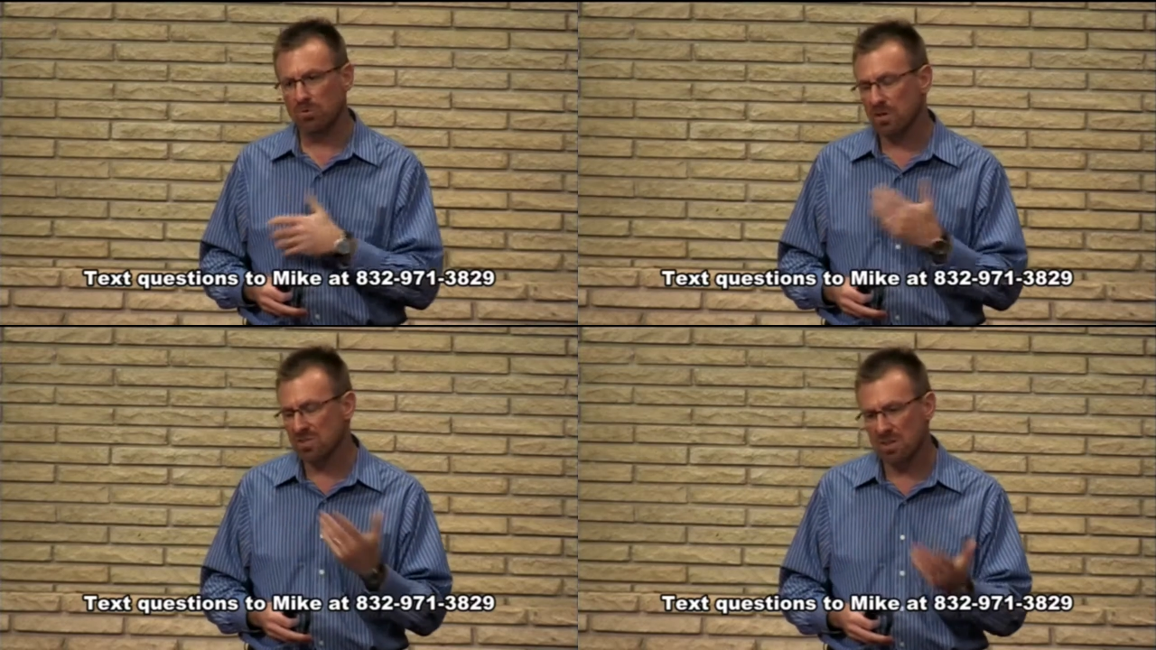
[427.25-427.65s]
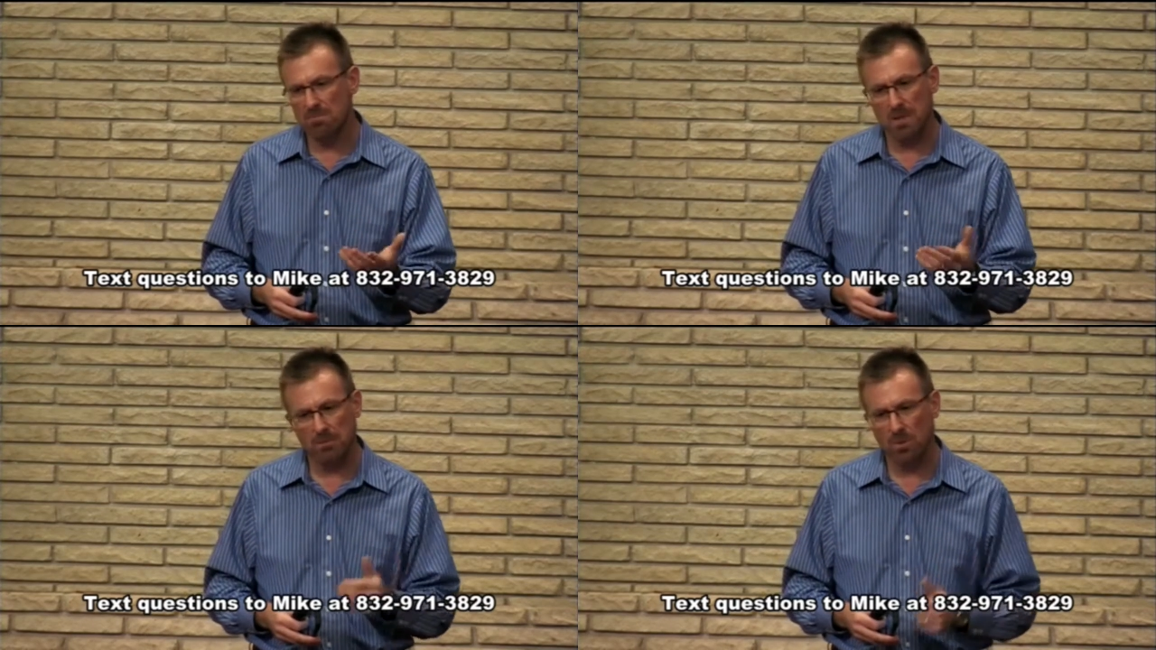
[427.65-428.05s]
Now, some
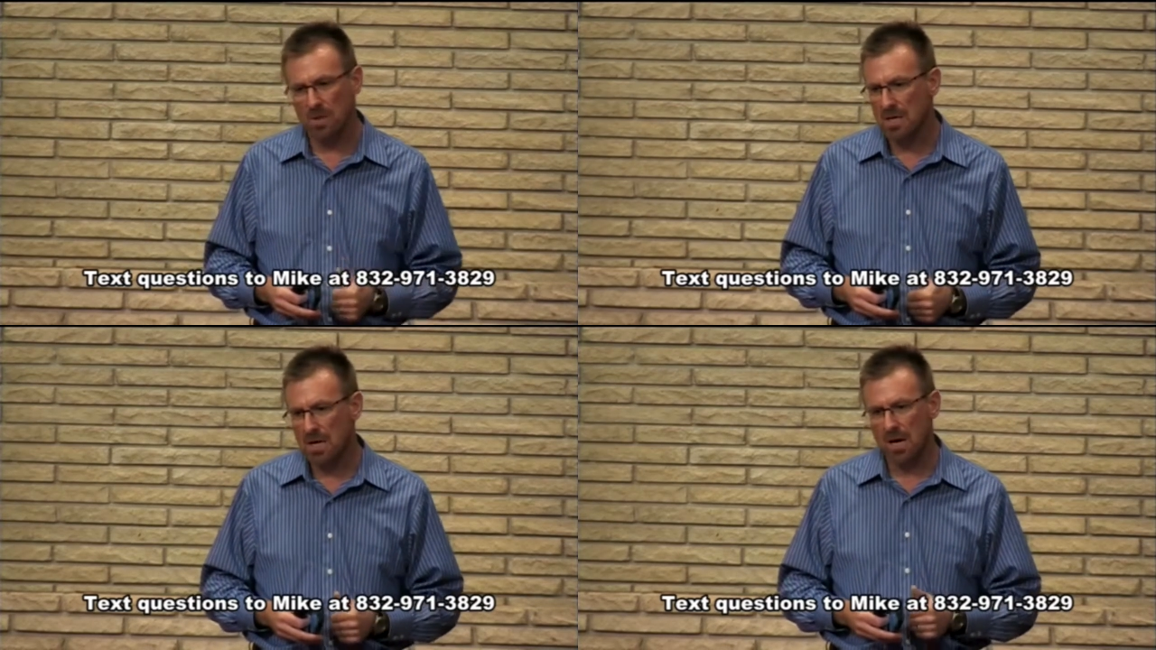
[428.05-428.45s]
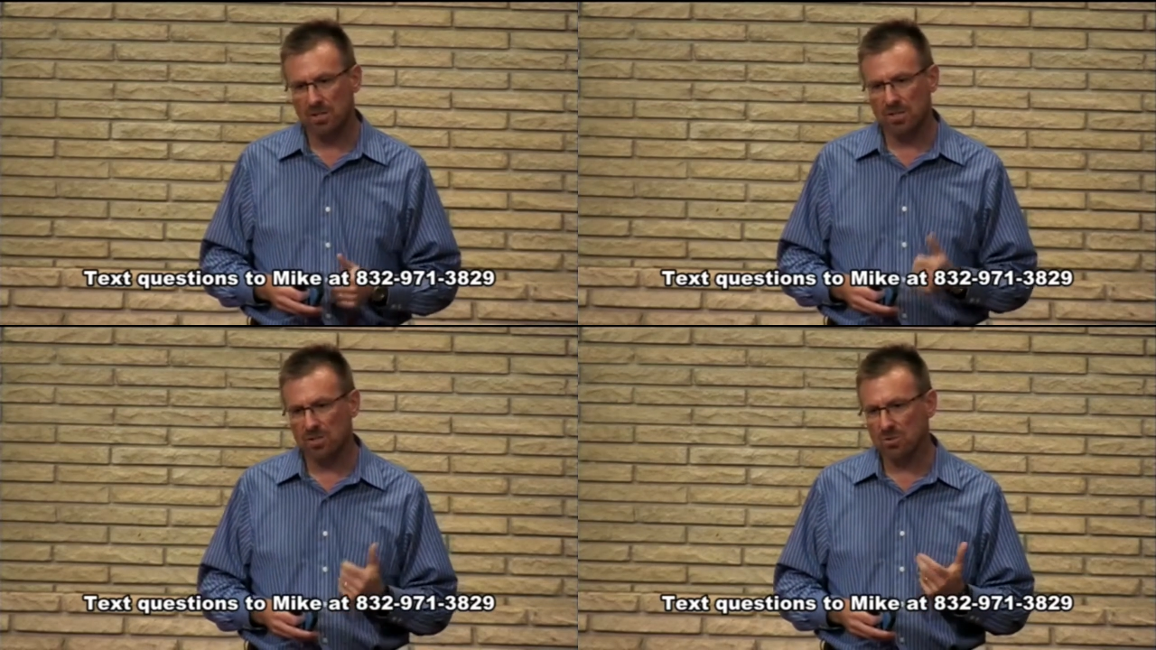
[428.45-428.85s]
people are
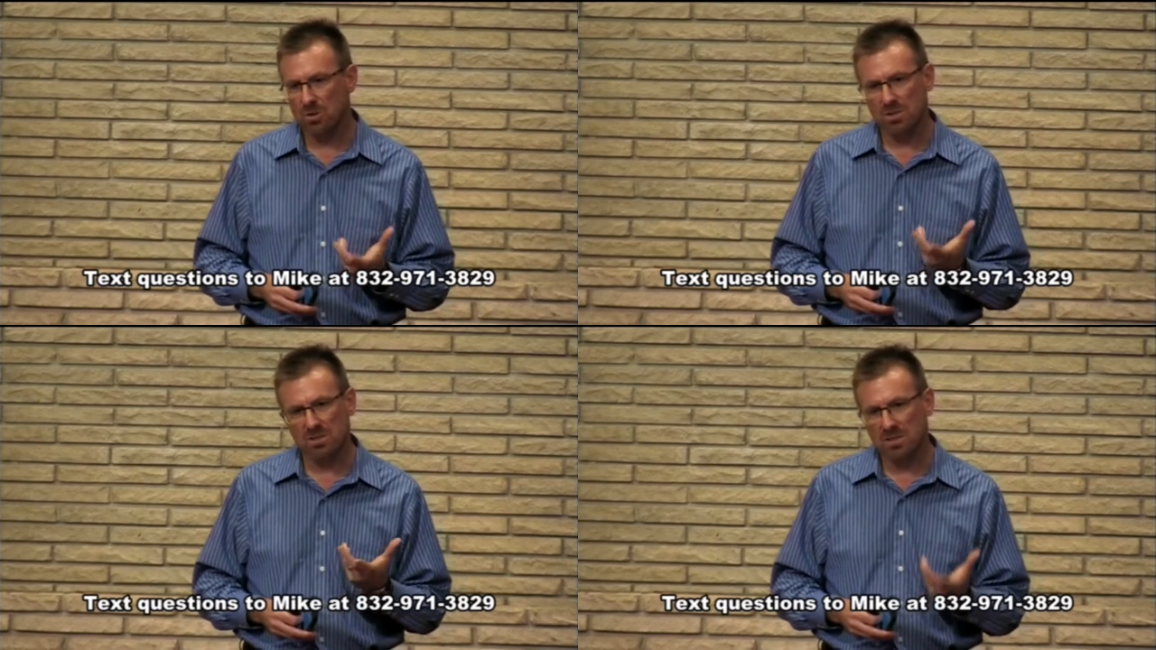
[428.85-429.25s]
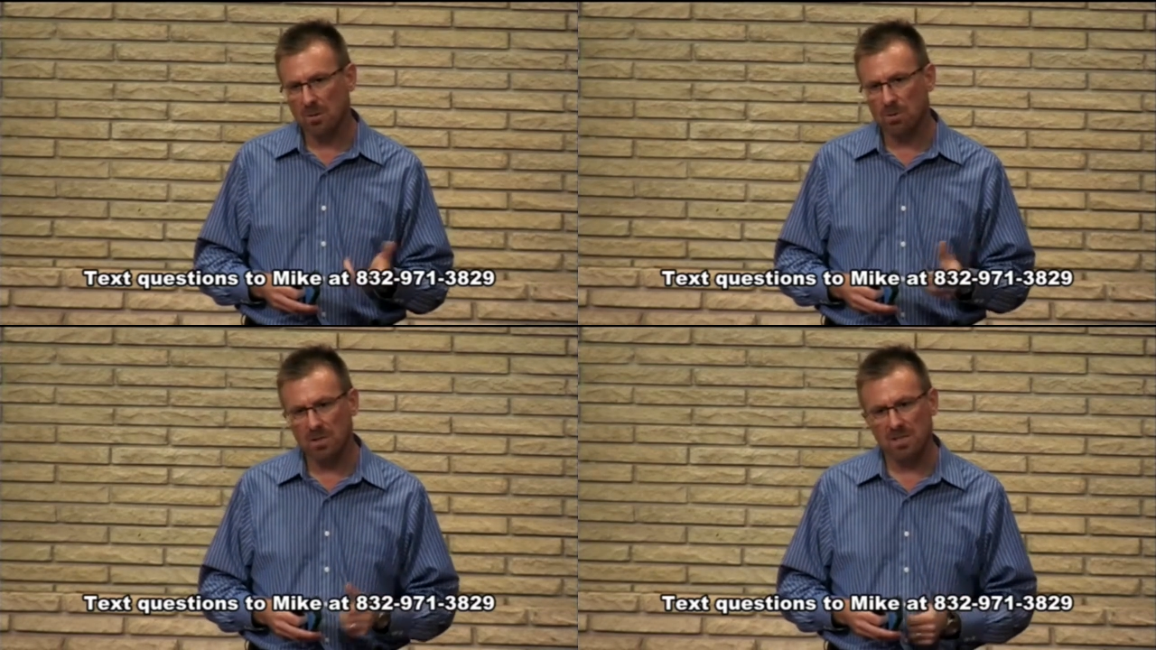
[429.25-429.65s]
just going to
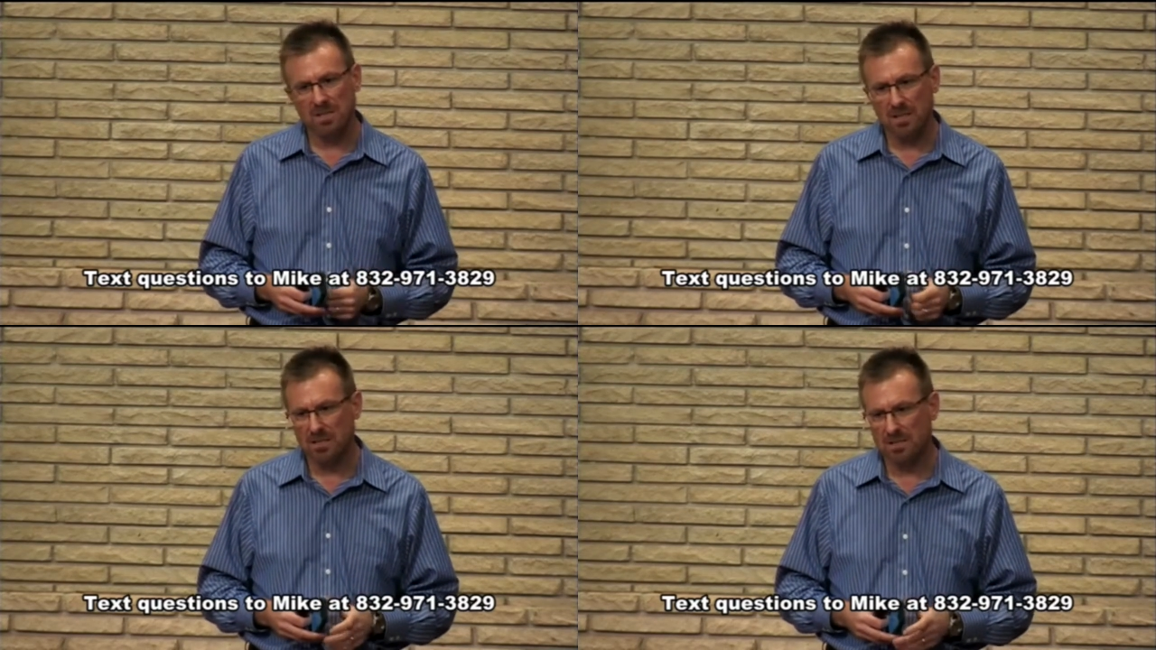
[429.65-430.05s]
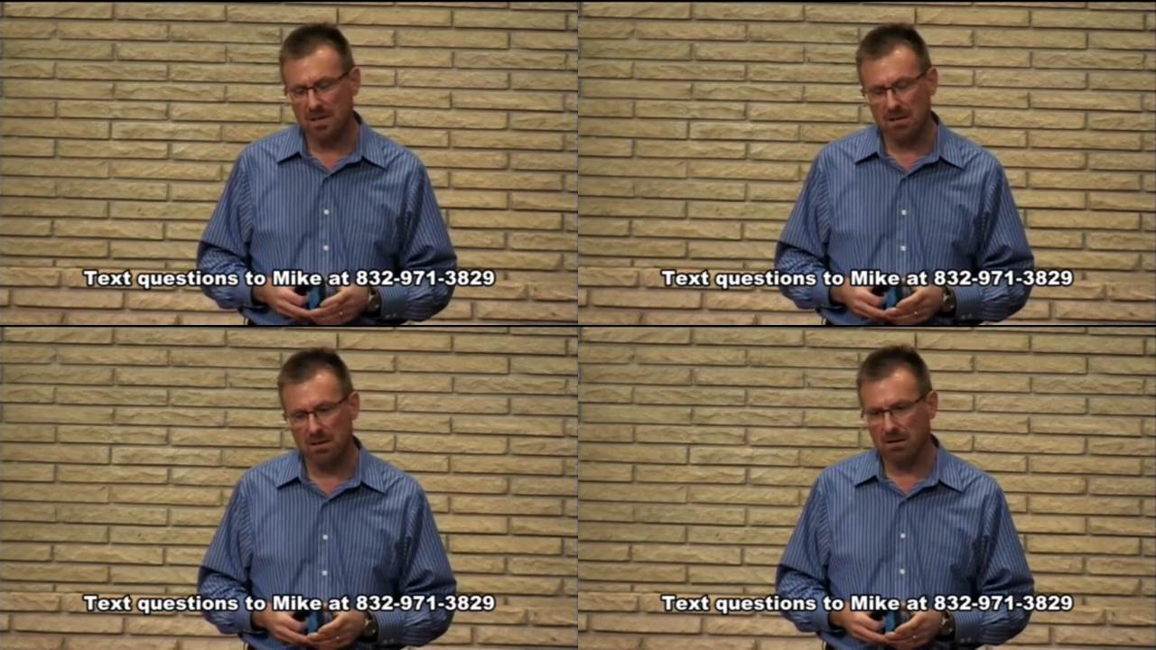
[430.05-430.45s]
stubbornly
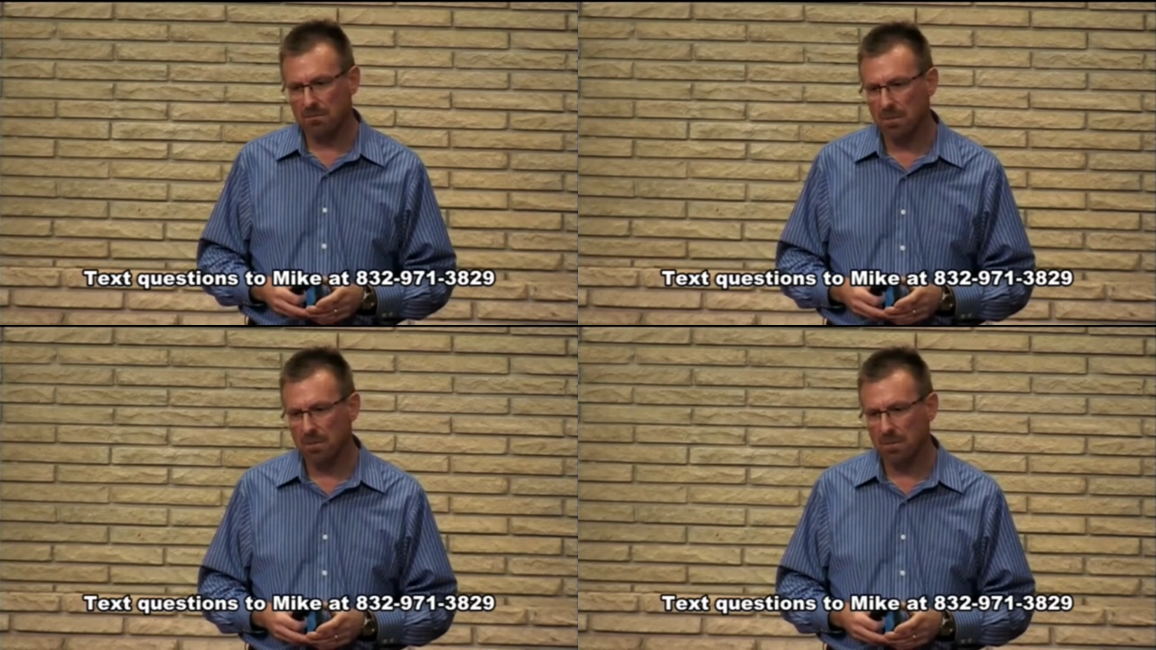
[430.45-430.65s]
stay there,